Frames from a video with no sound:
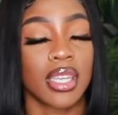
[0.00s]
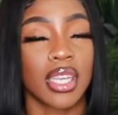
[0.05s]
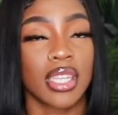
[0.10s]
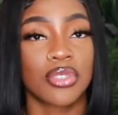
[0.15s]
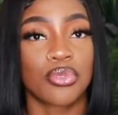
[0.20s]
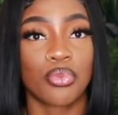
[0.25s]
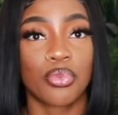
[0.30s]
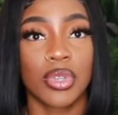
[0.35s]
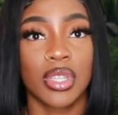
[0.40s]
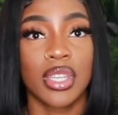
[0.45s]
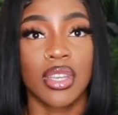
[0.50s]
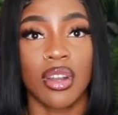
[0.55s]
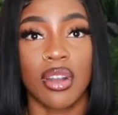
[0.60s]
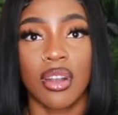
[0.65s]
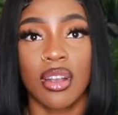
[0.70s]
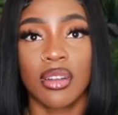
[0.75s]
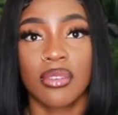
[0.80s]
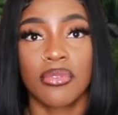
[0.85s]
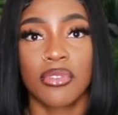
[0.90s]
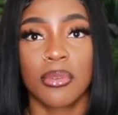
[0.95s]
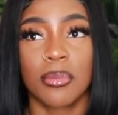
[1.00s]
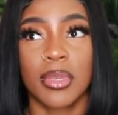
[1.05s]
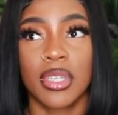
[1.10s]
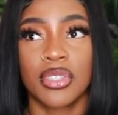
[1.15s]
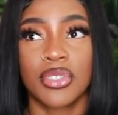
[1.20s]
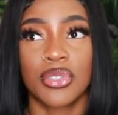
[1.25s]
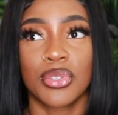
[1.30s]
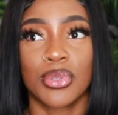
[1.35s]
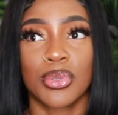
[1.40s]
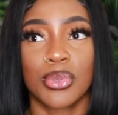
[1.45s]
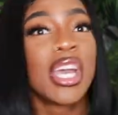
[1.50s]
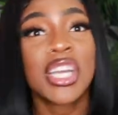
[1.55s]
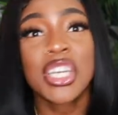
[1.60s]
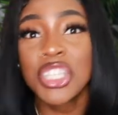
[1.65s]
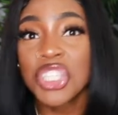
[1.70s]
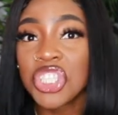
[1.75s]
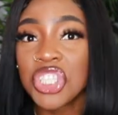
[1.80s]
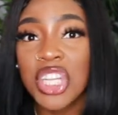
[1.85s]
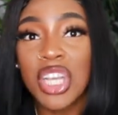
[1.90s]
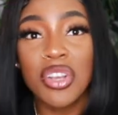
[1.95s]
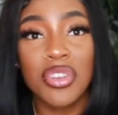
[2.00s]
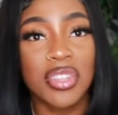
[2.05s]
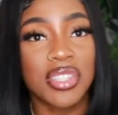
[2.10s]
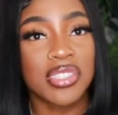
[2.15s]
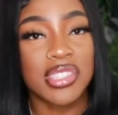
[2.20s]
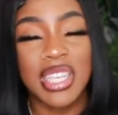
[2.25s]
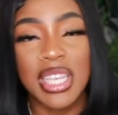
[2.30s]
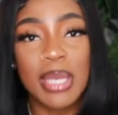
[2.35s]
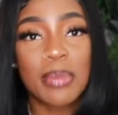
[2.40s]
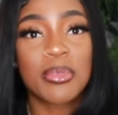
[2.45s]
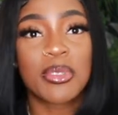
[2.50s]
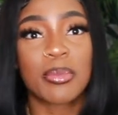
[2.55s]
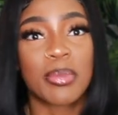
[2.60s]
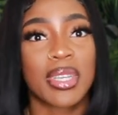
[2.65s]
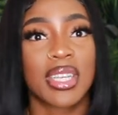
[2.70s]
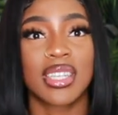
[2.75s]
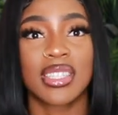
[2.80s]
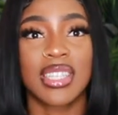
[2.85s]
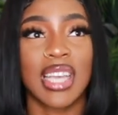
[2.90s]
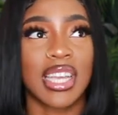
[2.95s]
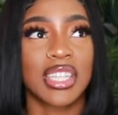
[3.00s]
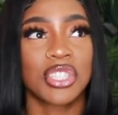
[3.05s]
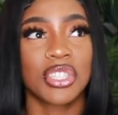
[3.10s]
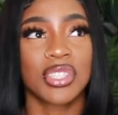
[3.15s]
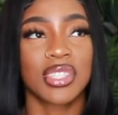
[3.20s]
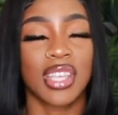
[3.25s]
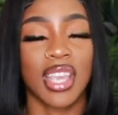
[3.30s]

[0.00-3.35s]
It's really hard for me to share the tips because I just